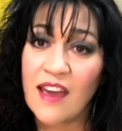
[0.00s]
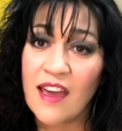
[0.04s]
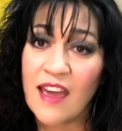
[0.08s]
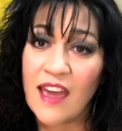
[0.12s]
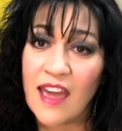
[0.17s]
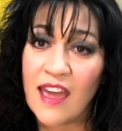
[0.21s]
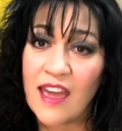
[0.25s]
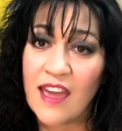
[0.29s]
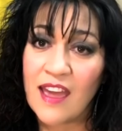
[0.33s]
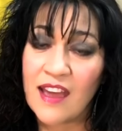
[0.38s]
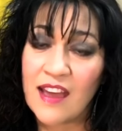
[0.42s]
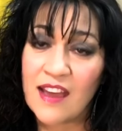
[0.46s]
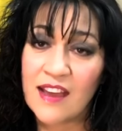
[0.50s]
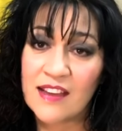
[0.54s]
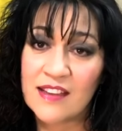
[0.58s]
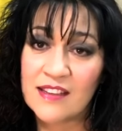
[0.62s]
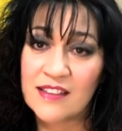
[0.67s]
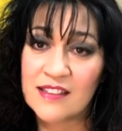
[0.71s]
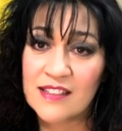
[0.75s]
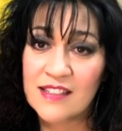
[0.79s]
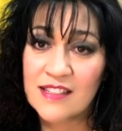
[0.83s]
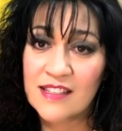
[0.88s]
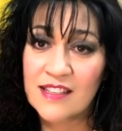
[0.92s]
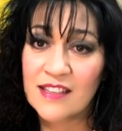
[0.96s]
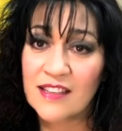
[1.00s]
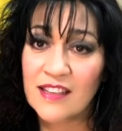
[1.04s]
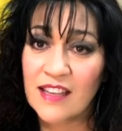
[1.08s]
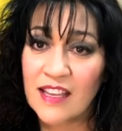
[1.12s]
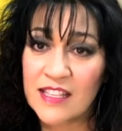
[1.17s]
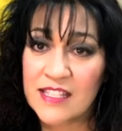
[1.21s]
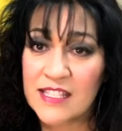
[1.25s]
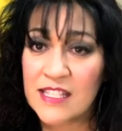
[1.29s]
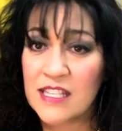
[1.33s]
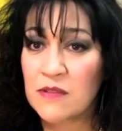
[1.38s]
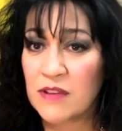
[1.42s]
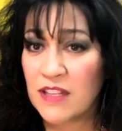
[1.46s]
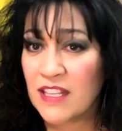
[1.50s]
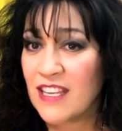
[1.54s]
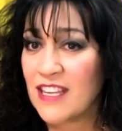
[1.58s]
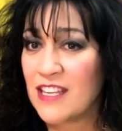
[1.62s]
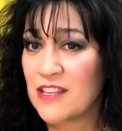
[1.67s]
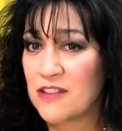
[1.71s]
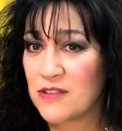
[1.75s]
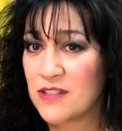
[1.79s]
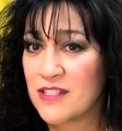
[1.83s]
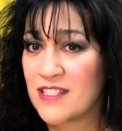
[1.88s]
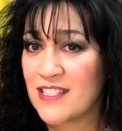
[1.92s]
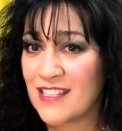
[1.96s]
and it's really
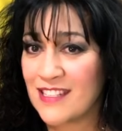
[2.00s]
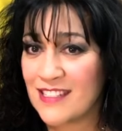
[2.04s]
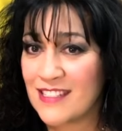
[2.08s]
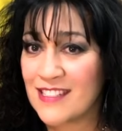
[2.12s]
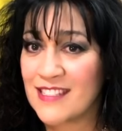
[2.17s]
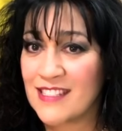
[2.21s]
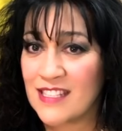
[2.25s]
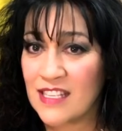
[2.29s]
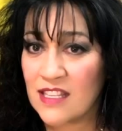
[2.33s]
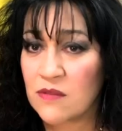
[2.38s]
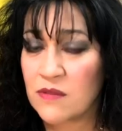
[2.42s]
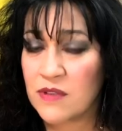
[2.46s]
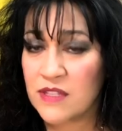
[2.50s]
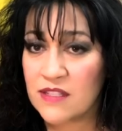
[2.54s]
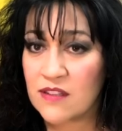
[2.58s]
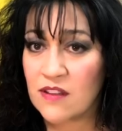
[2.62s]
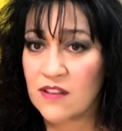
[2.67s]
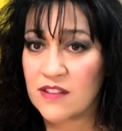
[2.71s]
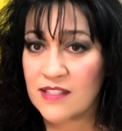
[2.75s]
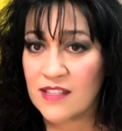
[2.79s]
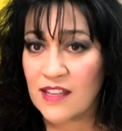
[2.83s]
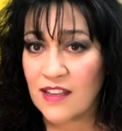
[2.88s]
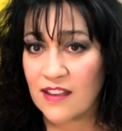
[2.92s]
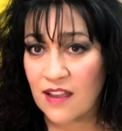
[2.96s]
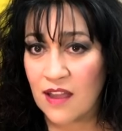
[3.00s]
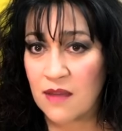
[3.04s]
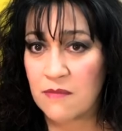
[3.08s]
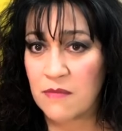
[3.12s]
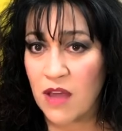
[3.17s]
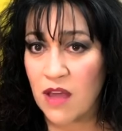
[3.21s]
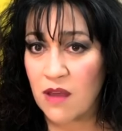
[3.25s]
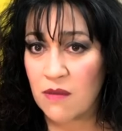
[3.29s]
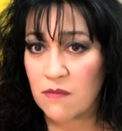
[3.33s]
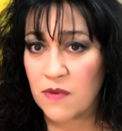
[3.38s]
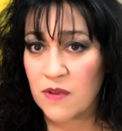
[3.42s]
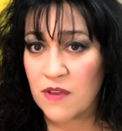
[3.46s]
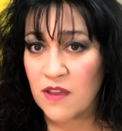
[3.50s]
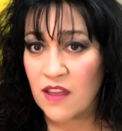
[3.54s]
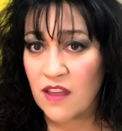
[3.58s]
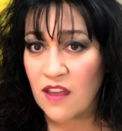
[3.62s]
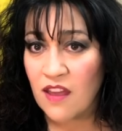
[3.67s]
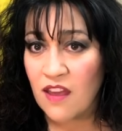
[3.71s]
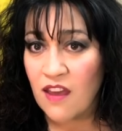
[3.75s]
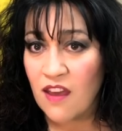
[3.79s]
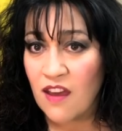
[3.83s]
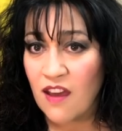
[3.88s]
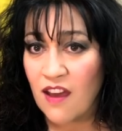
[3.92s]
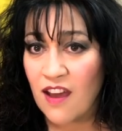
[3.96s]
interesting to see the results that come up.
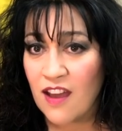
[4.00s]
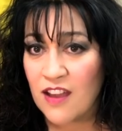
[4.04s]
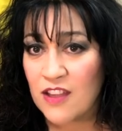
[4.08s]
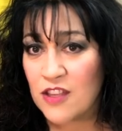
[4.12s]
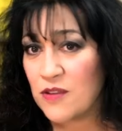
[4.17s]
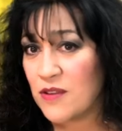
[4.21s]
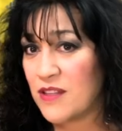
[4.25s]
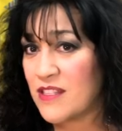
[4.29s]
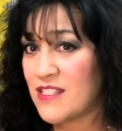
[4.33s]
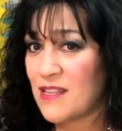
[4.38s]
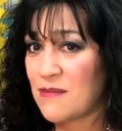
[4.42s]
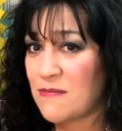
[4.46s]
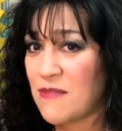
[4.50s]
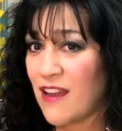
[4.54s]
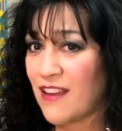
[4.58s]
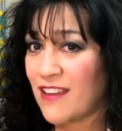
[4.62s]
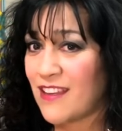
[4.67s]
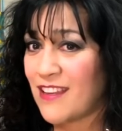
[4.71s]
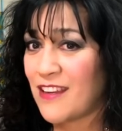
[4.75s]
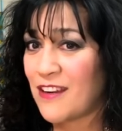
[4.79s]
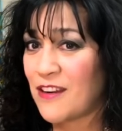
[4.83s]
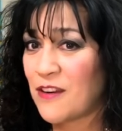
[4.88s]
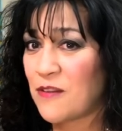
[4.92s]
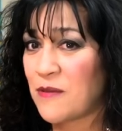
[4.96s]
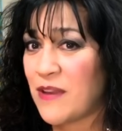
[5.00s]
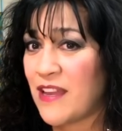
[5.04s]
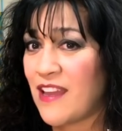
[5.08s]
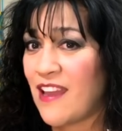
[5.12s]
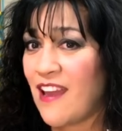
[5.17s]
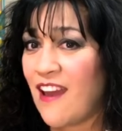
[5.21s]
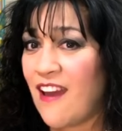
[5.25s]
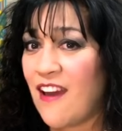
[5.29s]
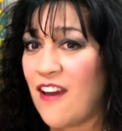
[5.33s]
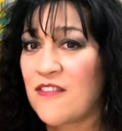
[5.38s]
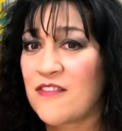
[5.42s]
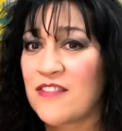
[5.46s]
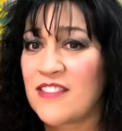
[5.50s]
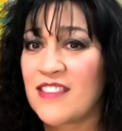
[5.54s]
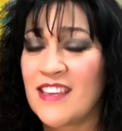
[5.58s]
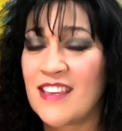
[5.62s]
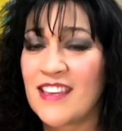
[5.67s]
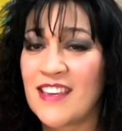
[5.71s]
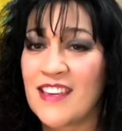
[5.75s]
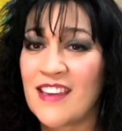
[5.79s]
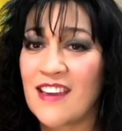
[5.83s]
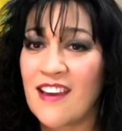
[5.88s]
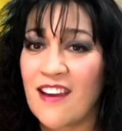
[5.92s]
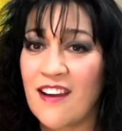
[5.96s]
You can see back here we have
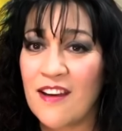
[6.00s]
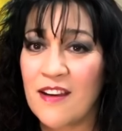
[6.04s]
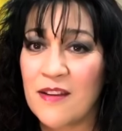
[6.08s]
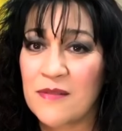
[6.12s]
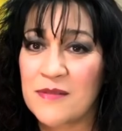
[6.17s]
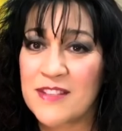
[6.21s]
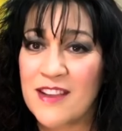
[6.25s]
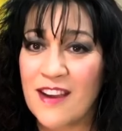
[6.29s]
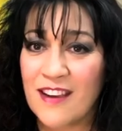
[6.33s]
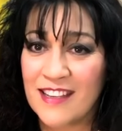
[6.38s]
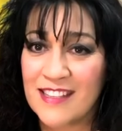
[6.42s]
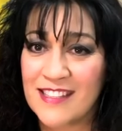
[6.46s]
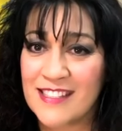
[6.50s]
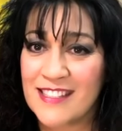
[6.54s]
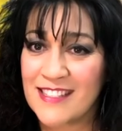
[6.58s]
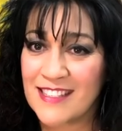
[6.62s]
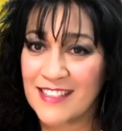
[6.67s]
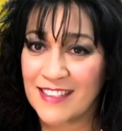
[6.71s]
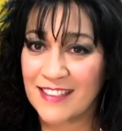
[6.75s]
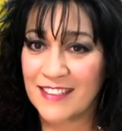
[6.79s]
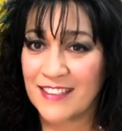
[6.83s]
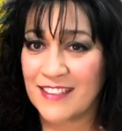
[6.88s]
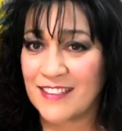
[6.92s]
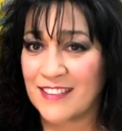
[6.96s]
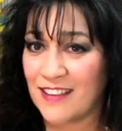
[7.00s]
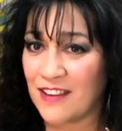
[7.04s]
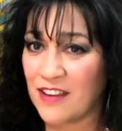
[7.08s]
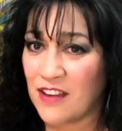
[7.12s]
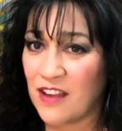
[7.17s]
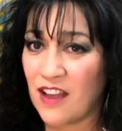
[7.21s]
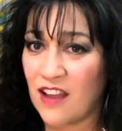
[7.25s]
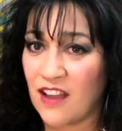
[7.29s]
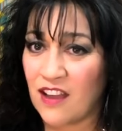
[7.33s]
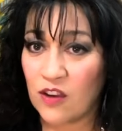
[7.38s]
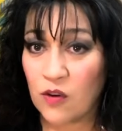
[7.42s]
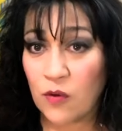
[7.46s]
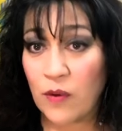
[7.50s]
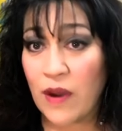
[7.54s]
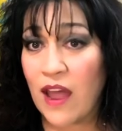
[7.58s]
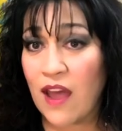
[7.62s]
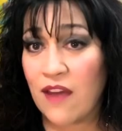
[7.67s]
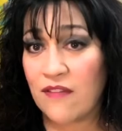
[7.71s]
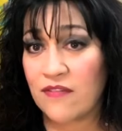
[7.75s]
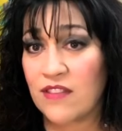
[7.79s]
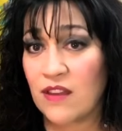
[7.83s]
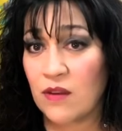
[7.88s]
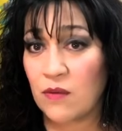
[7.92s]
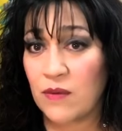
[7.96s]
the talking stick
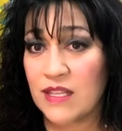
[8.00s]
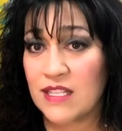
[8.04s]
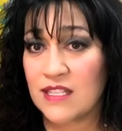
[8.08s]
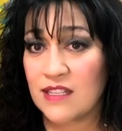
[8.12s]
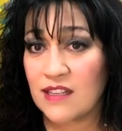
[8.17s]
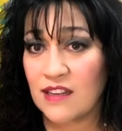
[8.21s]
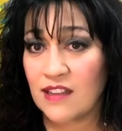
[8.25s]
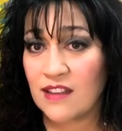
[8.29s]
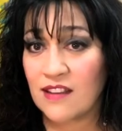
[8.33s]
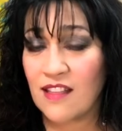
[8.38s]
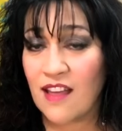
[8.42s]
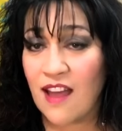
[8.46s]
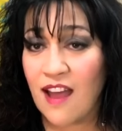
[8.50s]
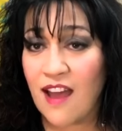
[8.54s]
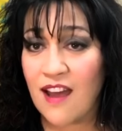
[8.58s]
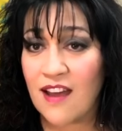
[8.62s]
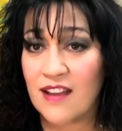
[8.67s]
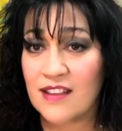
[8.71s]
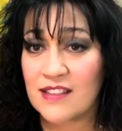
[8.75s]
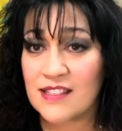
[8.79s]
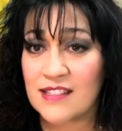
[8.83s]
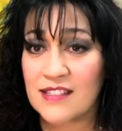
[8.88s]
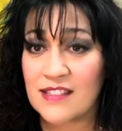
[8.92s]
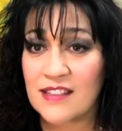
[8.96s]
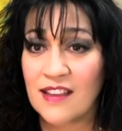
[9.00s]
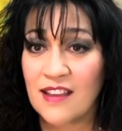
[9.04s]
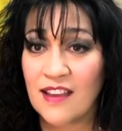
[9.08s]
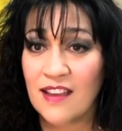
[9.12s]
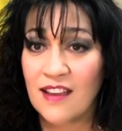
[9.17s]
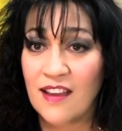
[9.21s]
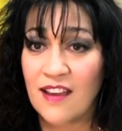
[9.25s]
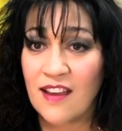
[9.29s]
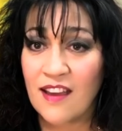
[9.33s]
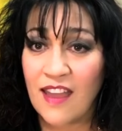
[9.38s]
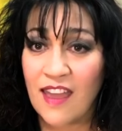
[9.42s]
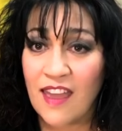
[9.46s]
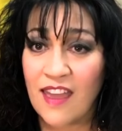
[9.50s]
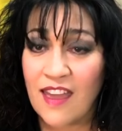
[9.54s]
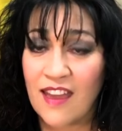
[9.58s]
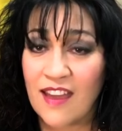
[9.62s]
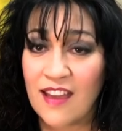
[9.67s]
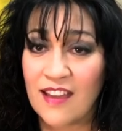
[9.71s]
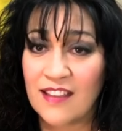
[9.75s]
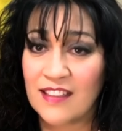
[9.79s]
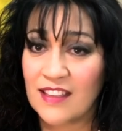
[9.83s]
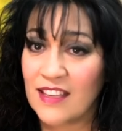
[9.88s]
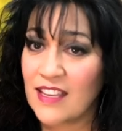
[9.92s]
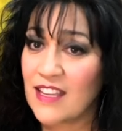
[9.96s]
craft that we did in class,
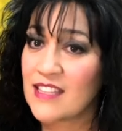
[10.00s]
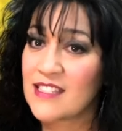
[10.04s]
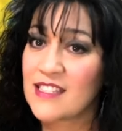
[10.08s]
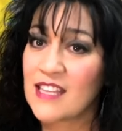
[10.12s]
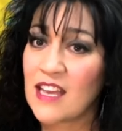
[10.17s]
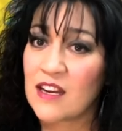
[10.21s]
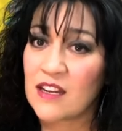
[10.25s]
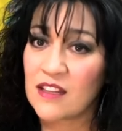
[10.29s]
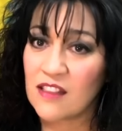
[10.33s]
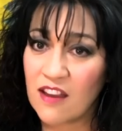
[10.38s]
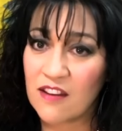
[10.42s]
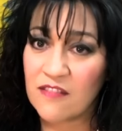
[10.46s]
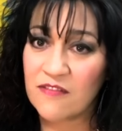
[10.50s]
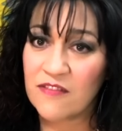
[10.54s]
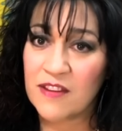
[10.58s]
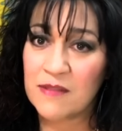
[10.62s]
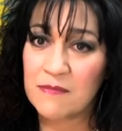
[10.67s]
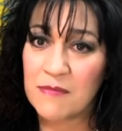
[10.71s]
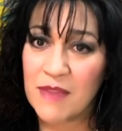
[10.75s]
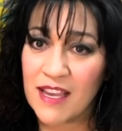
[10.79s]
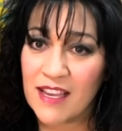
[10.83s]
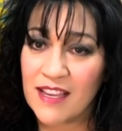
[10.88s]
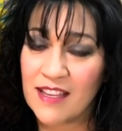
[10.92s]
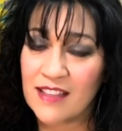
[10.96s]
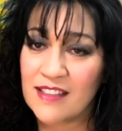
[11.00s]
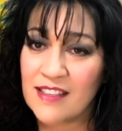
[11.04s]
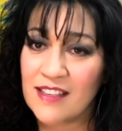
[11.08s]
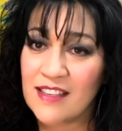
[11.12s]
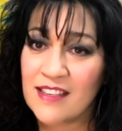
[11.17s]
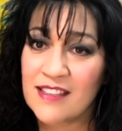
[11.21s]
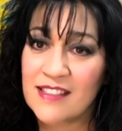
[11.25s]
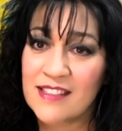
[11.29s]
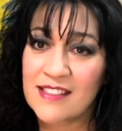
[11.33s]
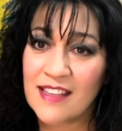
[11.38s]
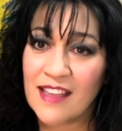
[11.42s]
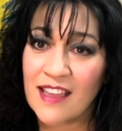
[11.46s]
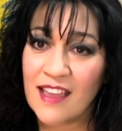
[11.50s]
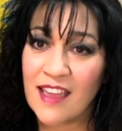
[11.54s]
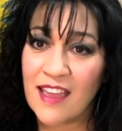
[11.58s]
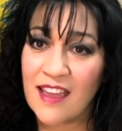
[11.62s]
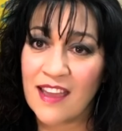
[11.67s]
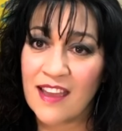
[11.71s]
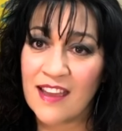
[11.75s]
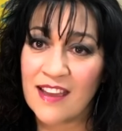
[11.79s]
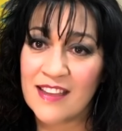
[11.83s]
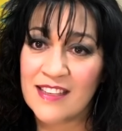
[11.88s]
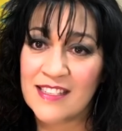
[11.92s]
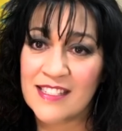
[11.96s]
and the kids had a lot of fun making these,
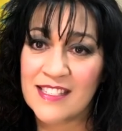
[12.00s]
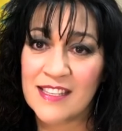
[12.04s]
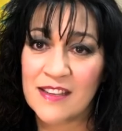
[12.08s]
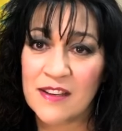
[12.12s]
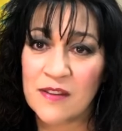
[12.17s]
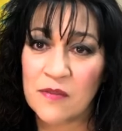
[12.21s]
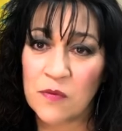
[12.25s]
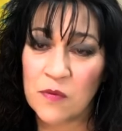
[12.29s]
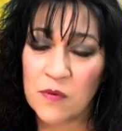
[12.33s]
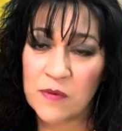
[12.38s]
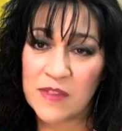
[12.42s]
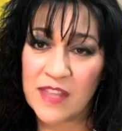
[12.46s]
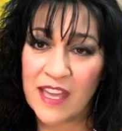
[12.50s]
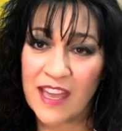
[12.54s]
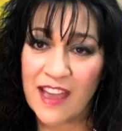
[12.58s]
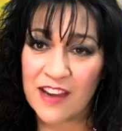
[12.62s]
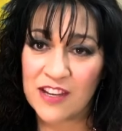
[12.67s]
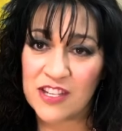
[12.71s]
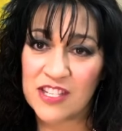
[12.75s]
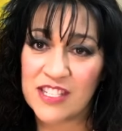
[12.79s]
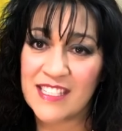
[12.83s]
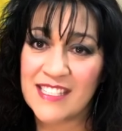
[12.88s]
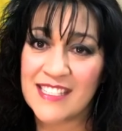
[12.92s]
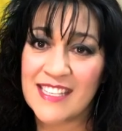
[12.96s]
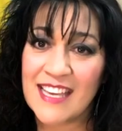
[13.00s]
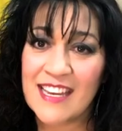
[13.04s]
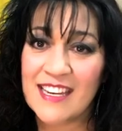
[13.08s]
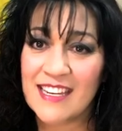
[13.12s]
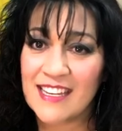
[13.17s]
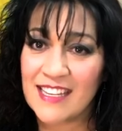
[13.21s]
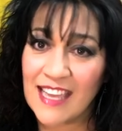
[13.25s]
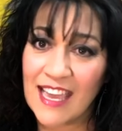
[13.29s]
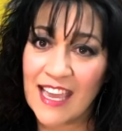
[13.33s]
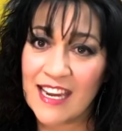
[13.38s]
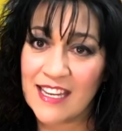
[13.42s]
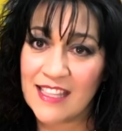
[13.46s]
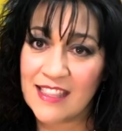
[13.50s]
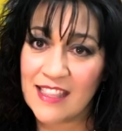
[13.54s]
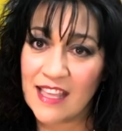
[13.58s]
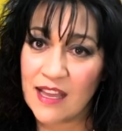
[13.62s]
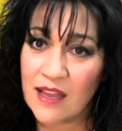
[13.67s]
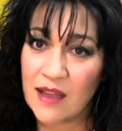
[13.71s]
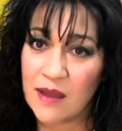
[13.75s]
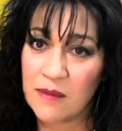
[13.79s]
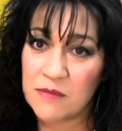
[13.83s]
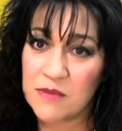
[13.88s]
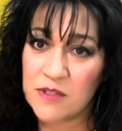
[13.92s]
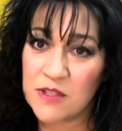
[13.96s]
and they actually dedicated
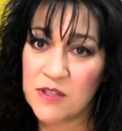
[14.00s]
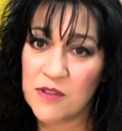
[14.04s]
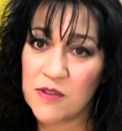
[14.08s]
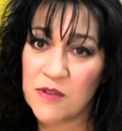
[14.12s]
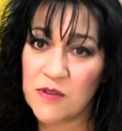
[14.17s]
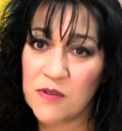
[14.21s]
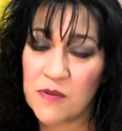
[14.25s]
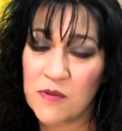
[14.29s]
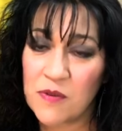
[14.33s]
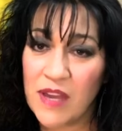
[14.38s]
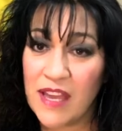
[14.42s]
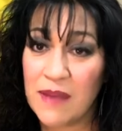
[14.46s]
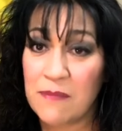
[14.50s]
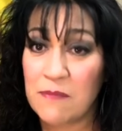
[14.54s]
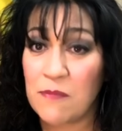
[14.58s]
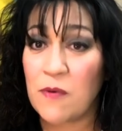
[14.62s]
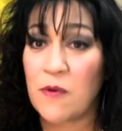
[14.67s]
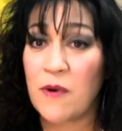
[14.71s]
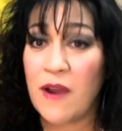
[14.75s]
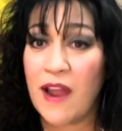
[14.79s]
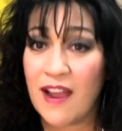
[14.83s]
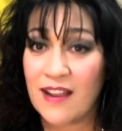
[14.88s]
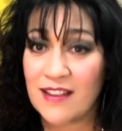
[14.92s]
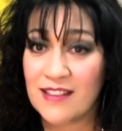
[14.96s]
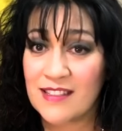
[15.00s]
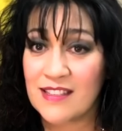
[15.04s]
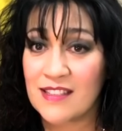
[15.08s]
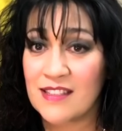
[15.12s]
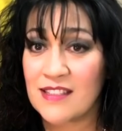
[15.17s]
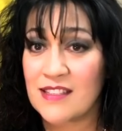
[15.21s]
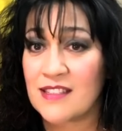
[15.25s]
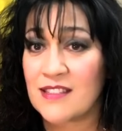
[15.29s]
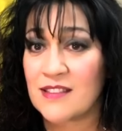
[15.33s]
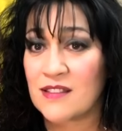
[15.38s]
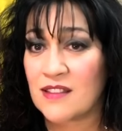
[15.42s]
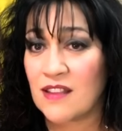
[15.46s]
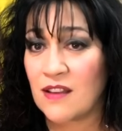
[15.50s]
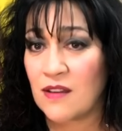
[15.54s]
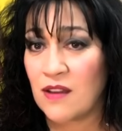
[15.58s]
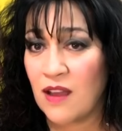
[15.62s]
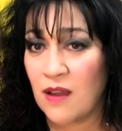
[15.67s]
them to a practice